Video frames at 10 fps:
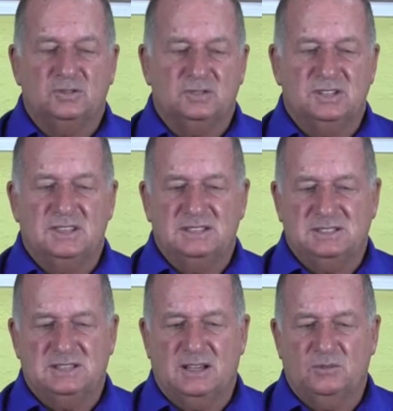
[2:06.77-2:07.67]
You'll see
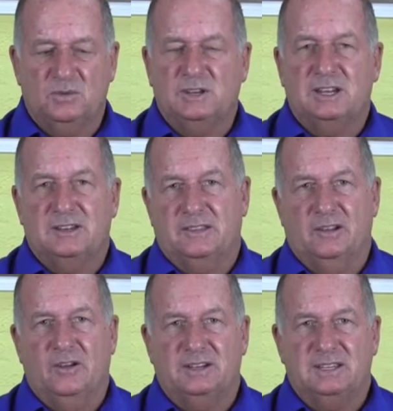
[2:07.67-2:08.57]
this when we get into the
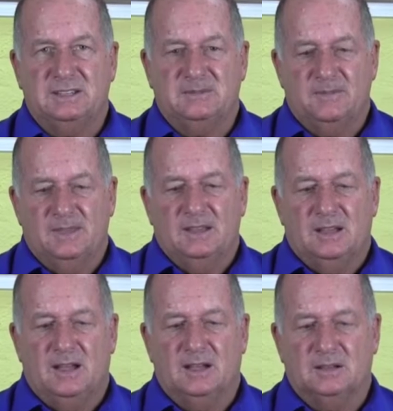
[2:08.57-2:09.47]
lighting
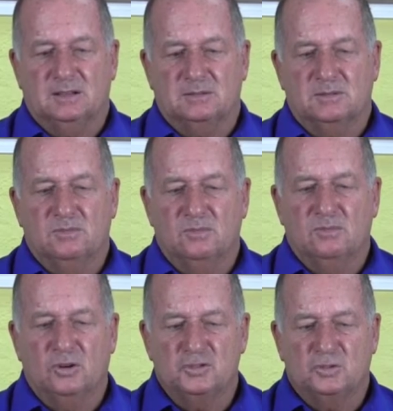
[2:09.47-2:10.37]

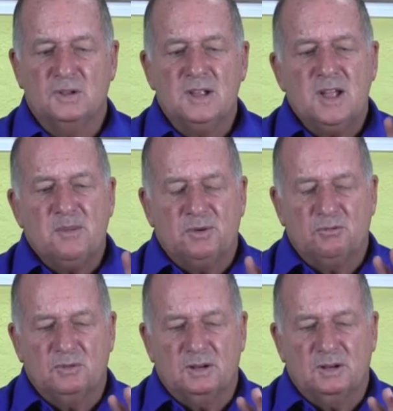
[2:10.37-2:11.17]
module. But